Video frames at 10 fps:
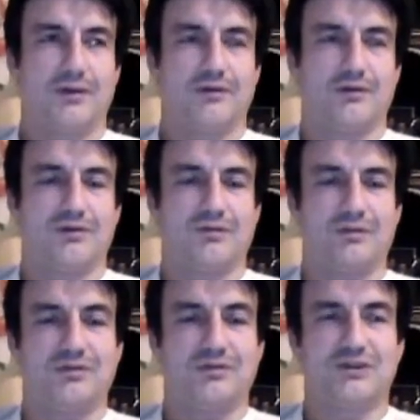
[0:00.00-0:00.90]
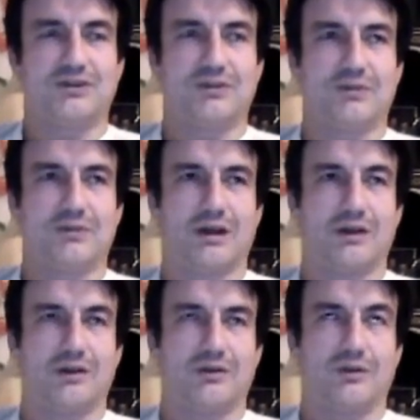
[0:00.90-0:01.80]
to reposition their body.
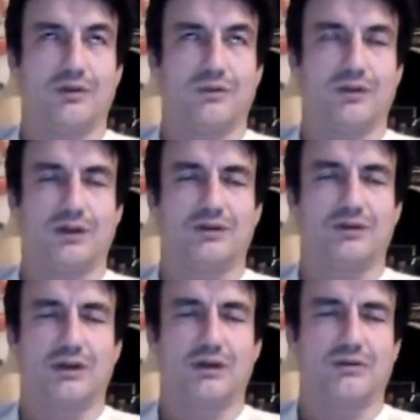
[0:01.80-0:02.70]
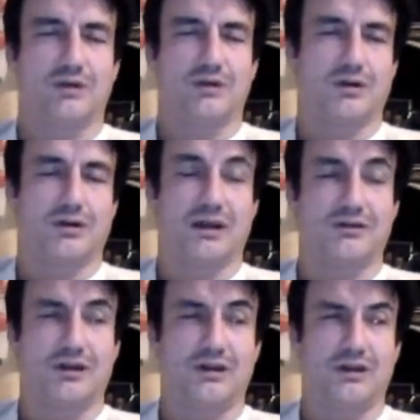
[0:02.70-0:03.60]
Their wheelchairs were all
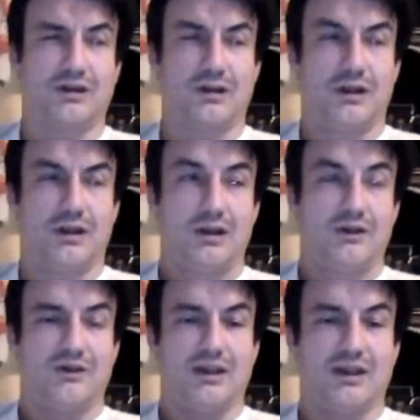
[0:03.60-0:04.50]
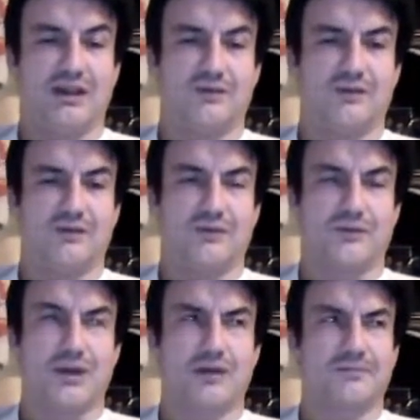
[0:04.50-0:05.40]
electric, and so they can get themselves
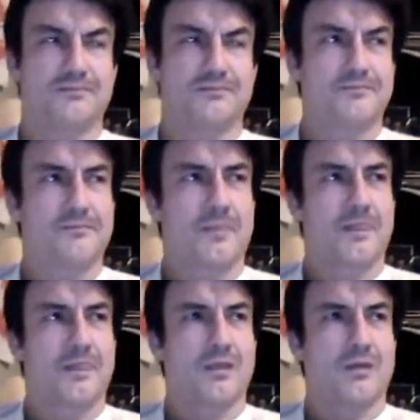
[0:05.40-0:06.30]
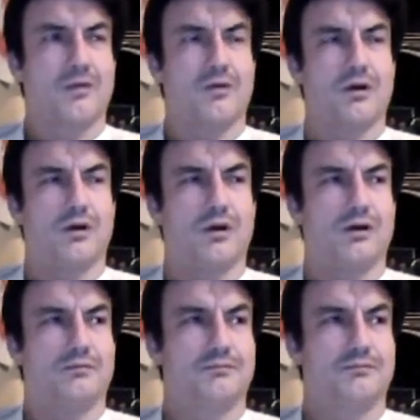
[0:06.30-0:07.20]
around. Or
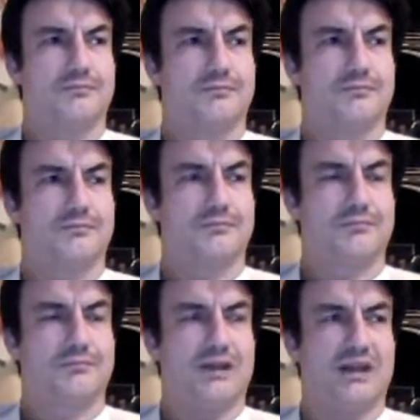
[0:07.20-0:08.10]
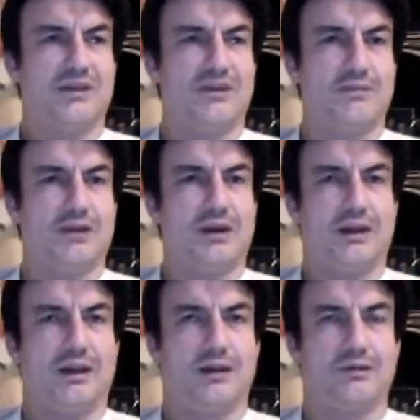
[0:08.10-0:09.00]
it had the
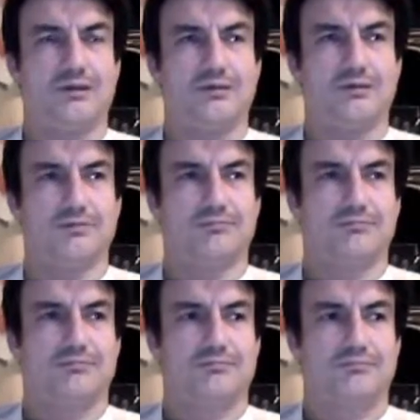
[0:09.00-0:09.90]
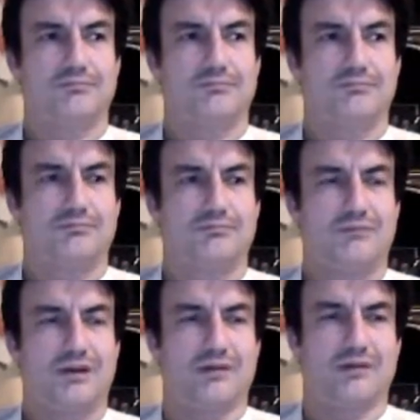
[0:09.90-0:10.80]
ability to,
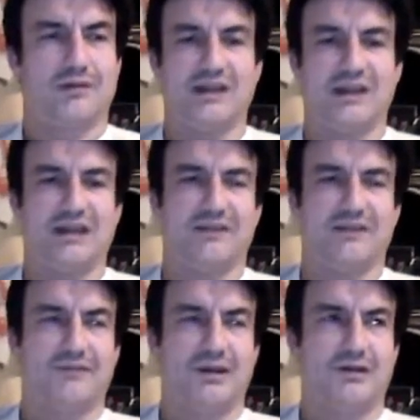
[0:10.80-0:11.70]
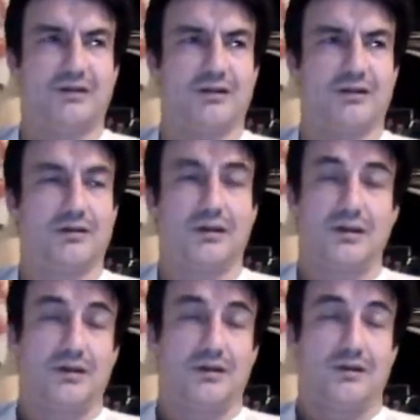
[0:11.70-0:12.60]
lean different. Or
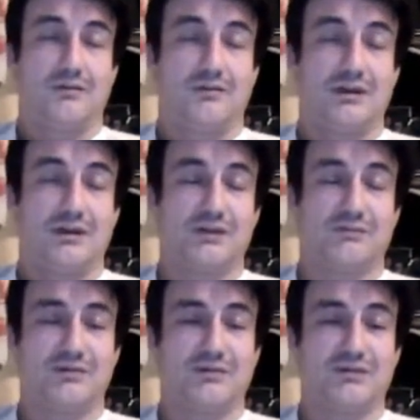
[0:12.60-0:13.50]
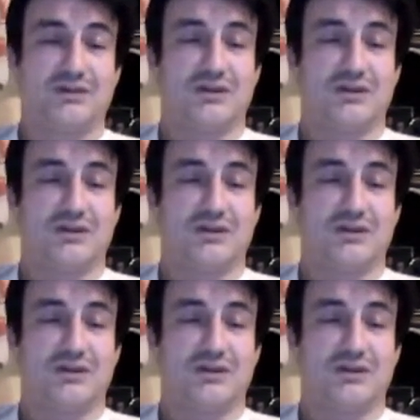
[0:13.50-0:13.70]
chairs. Some of these chairs are